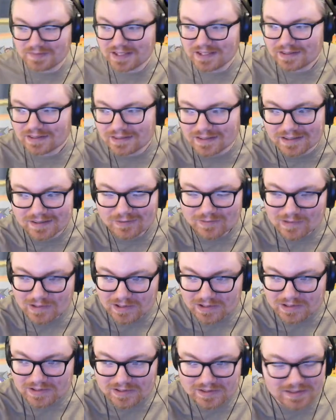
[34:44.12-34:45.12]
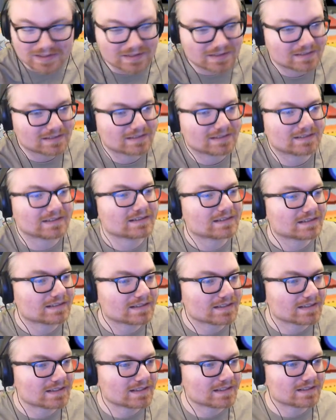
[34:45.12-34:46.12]
man, and it worked.
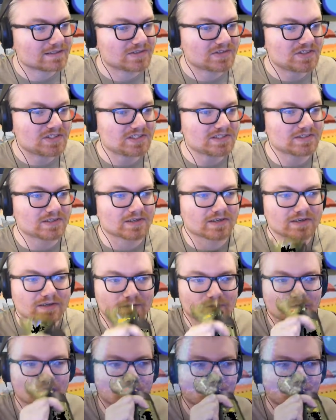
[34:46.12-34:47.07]
Jeezer.